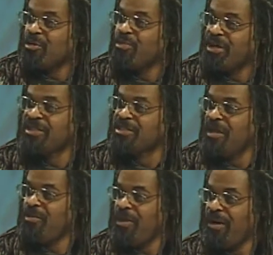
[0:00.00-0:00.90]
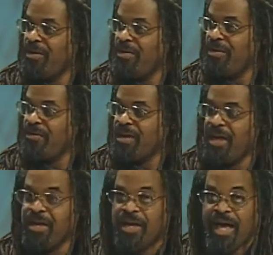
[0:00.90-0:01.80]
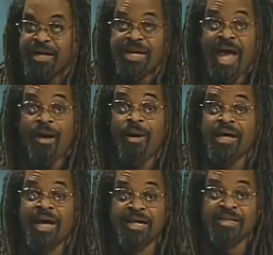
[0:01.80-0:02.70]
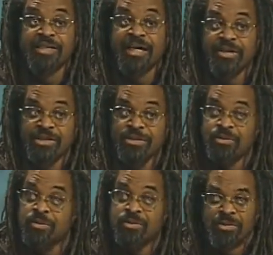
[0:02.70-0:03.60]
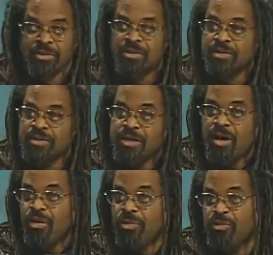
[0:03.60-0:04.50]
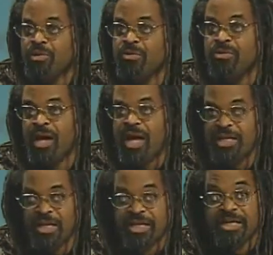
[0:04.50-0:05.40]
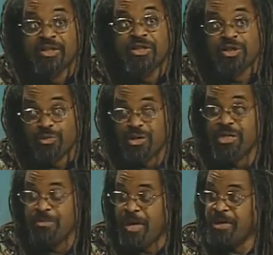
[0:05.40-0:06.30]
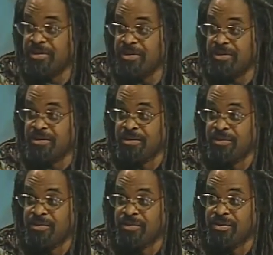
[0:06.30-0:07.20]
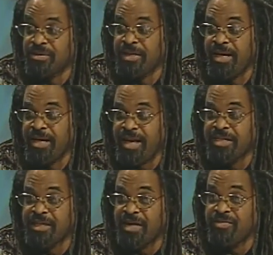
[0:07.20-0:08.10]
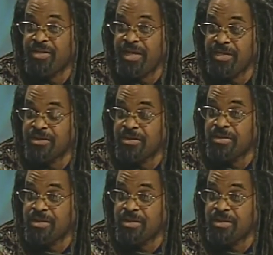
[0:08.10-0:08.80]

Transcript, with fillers: bridge somewhere, right. okay? And now I got to tell you, yo, you got to, in three months, get H I V tested,